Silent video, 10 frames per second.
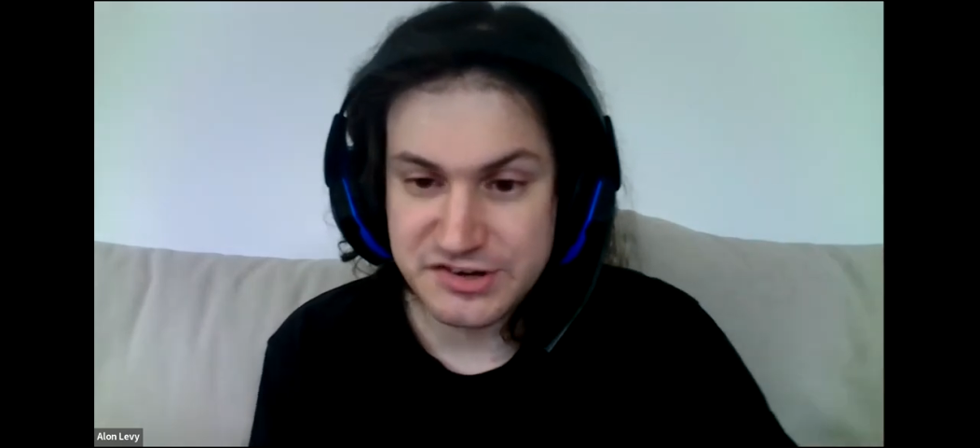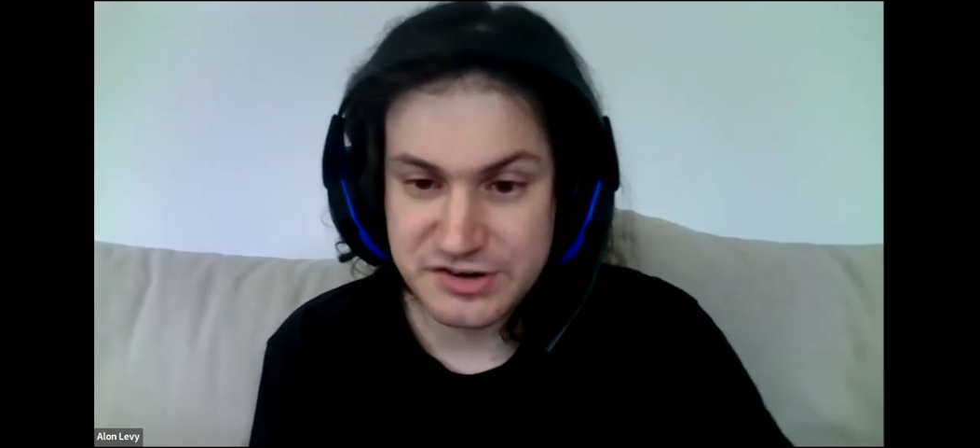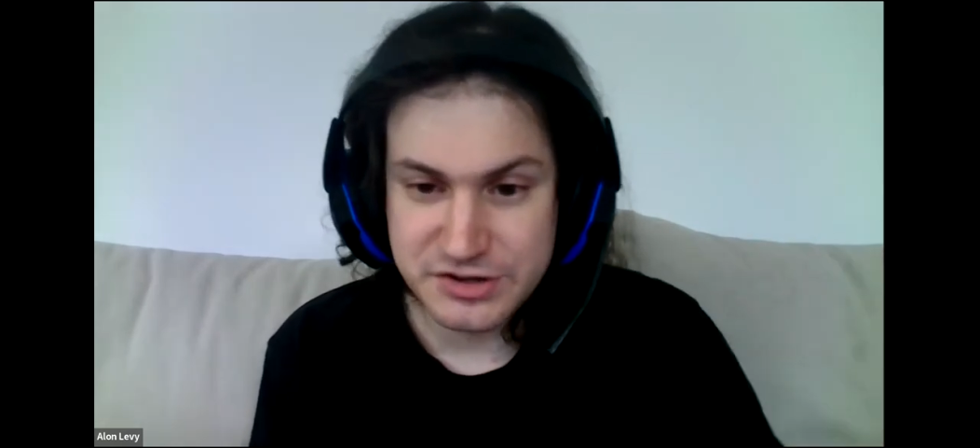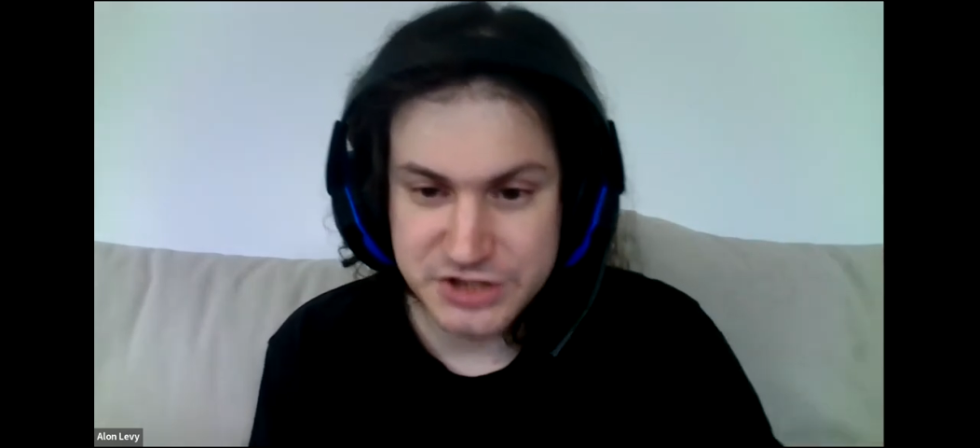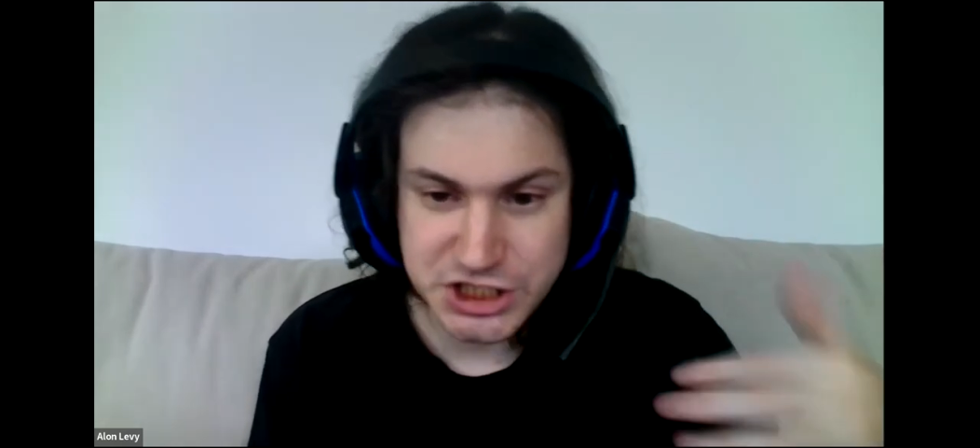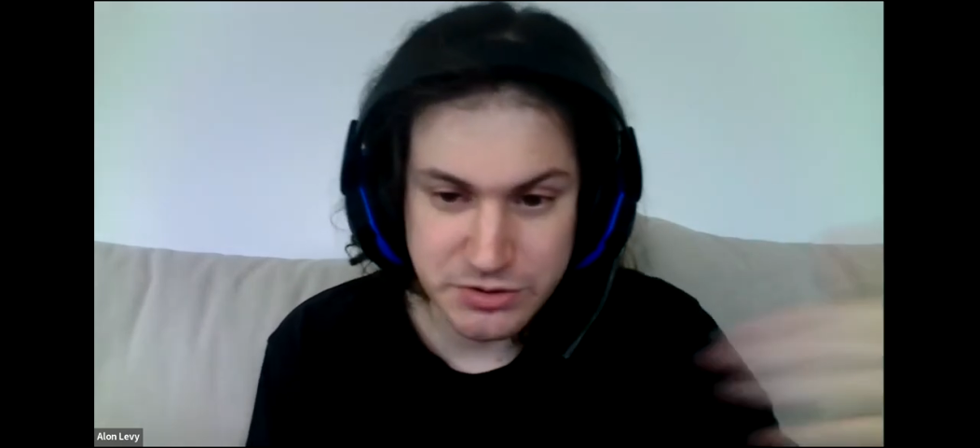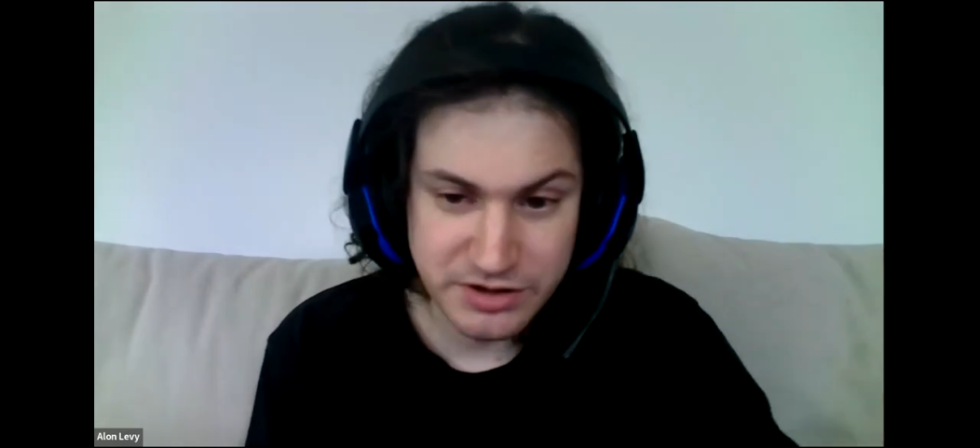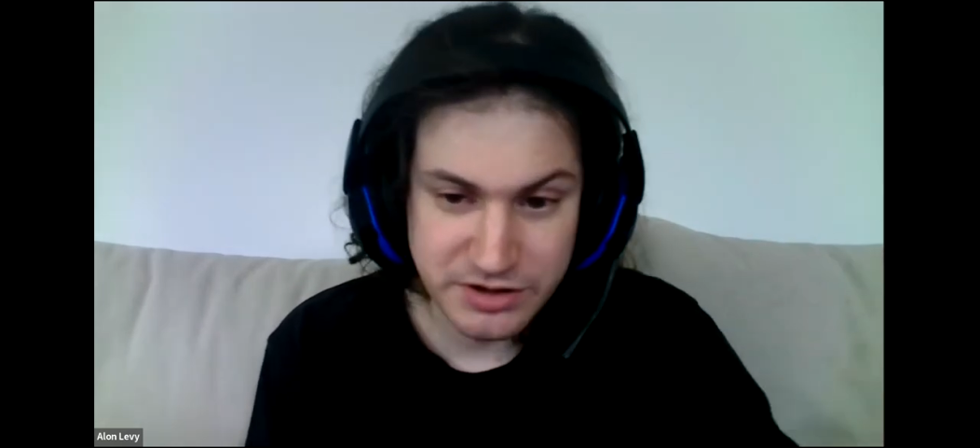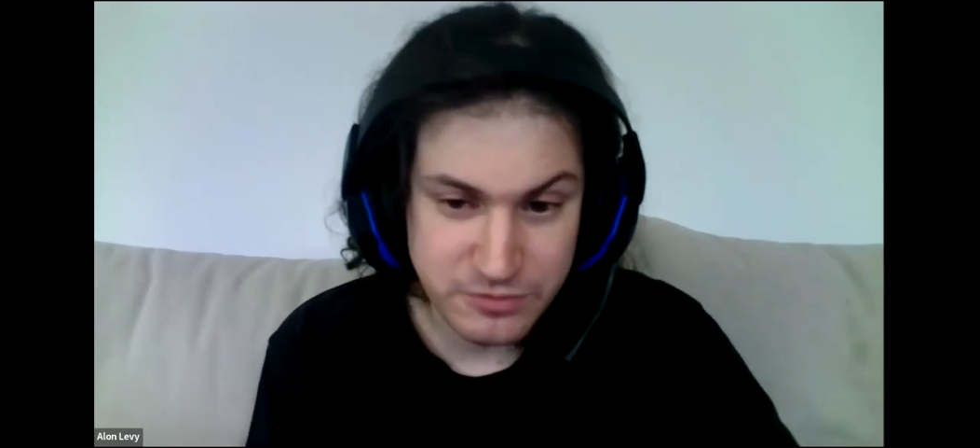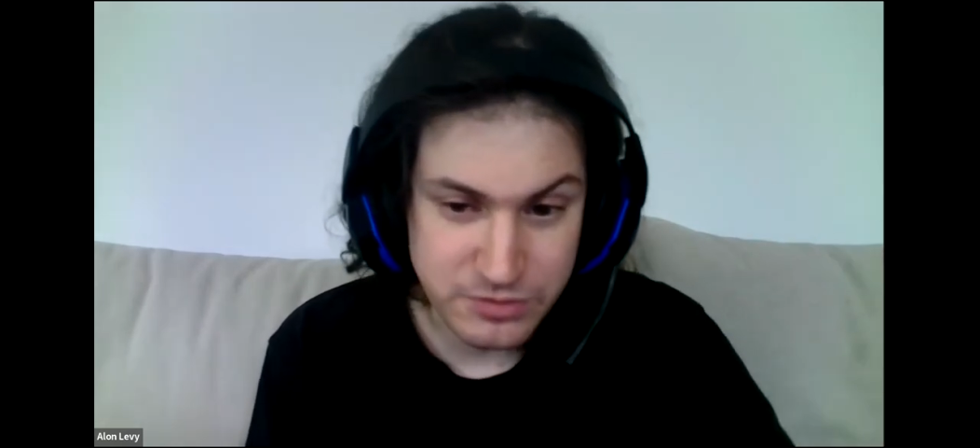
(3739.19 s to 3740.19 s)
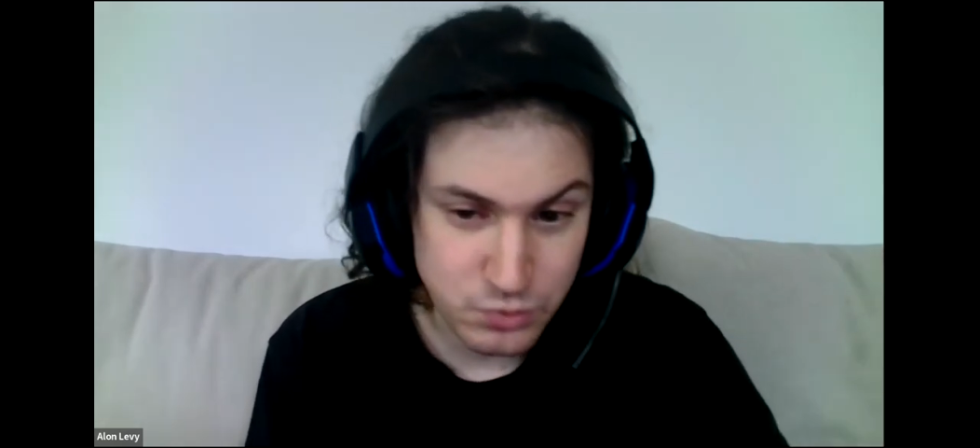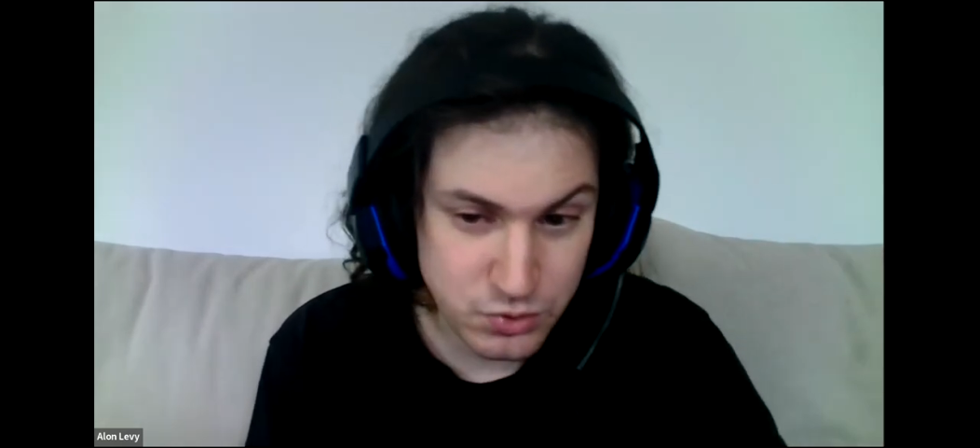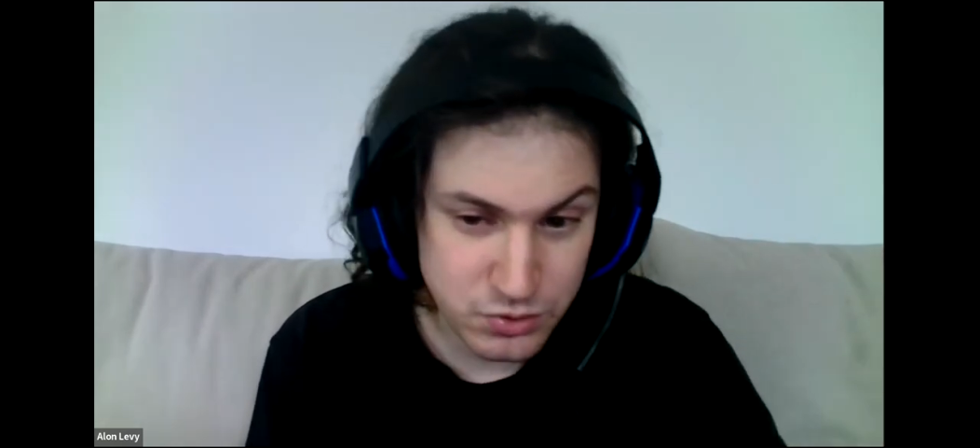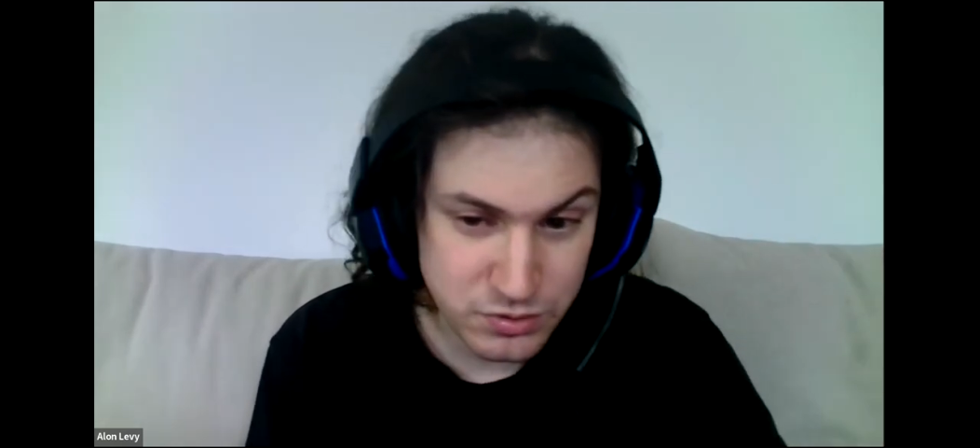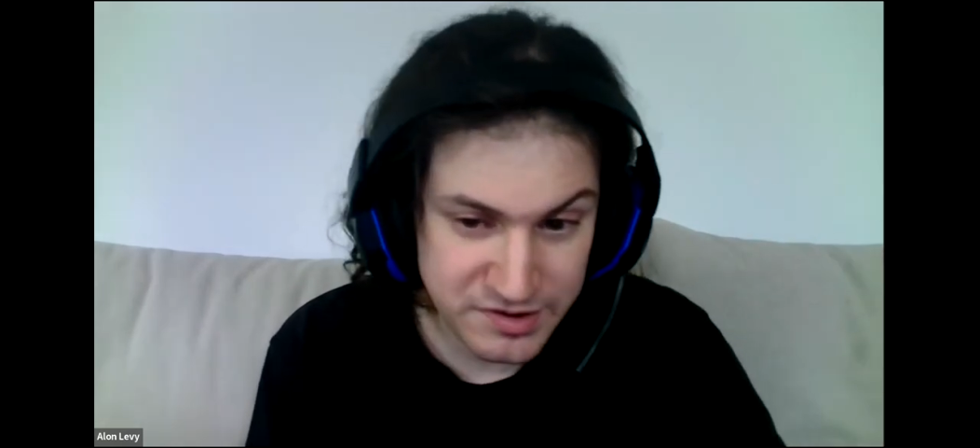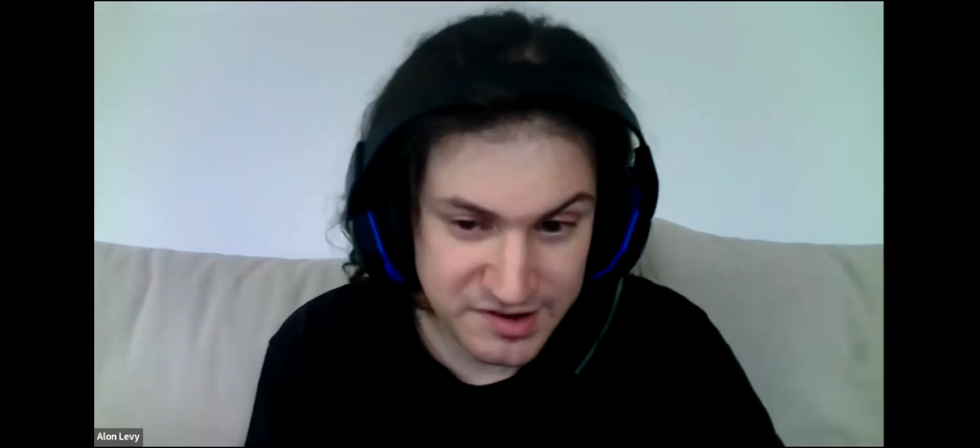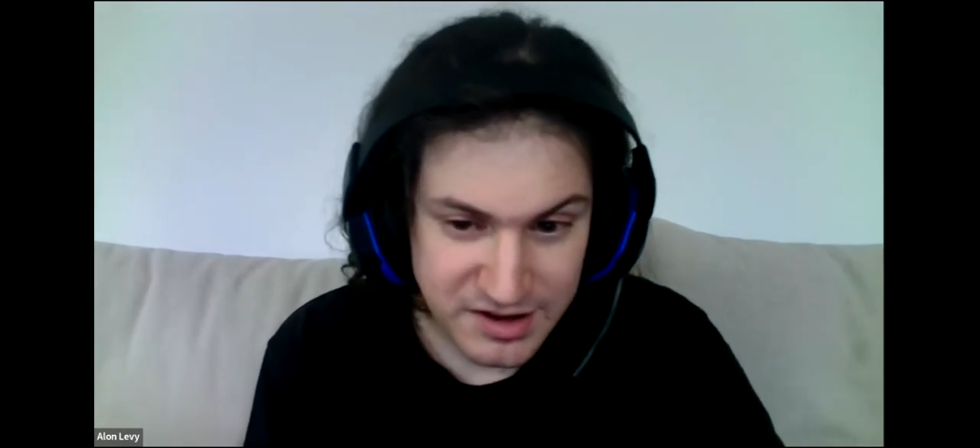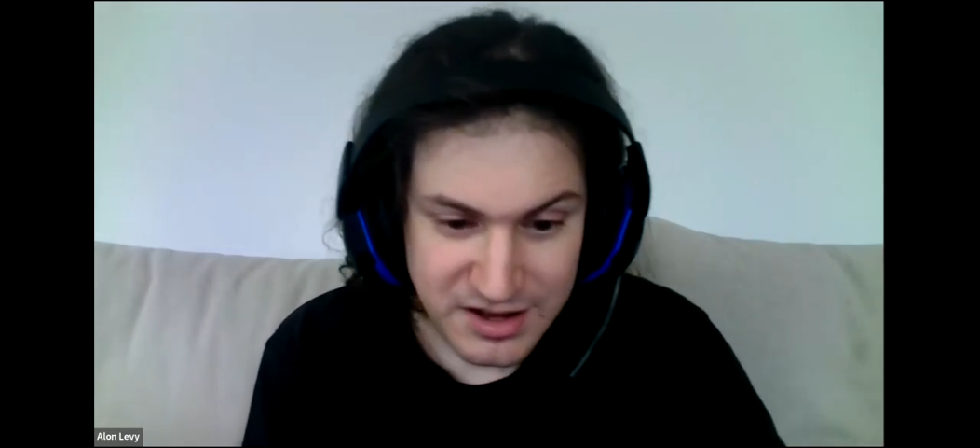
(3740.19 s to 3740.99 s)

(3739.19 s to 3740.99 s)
are generally for the worse.